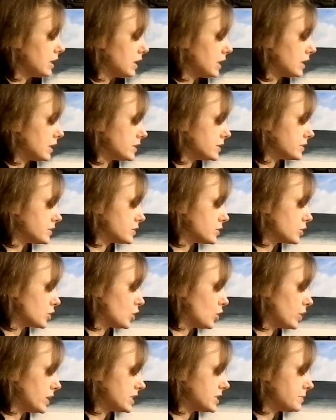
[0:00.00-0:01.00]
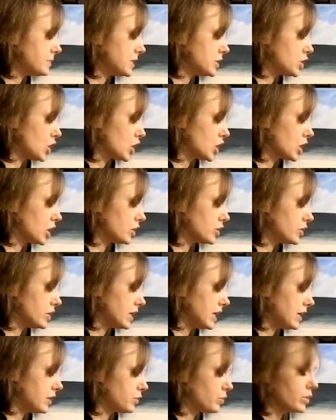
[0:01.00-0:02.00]
is going to be dark
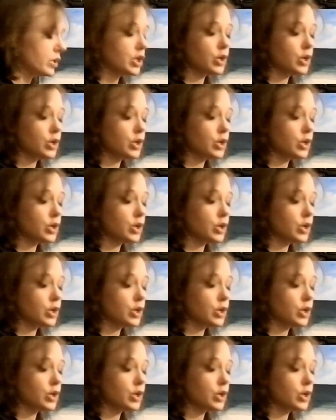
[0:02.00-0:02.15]
underneath where